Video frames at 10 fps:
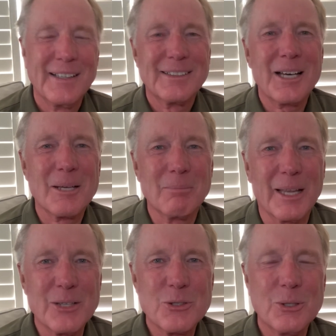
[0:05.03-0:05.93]
God
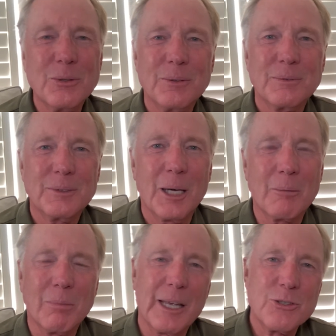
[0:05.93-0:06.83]
bless you. God
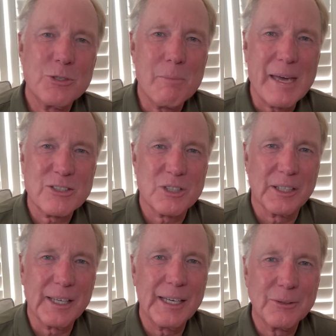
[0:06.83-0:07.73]
bless you. Max
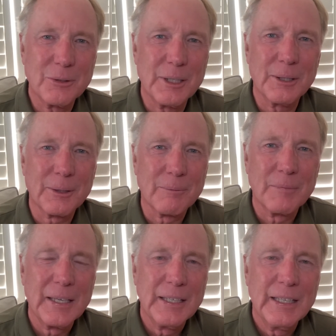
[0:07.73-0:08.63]
Lucado here,
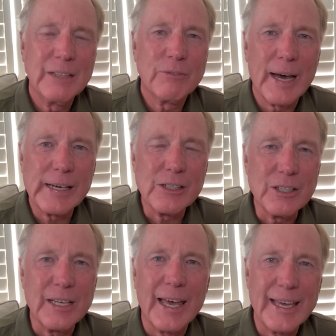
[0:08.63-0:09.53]
inviting you
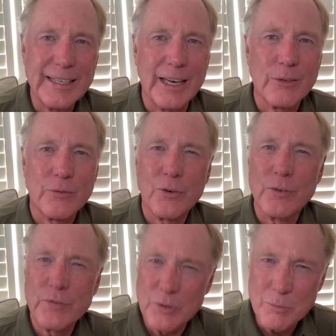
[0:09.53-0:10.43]
to hang out for a
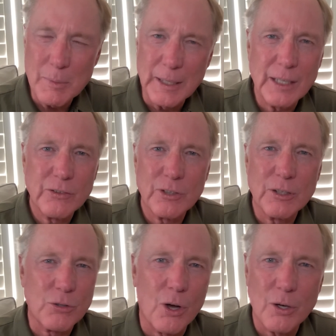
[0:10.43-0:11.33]
few minutes and
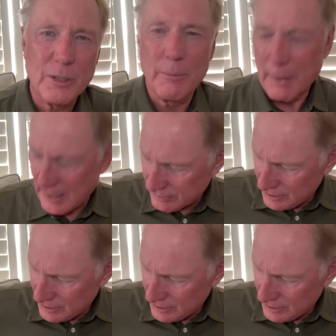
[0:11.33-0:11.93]
talk about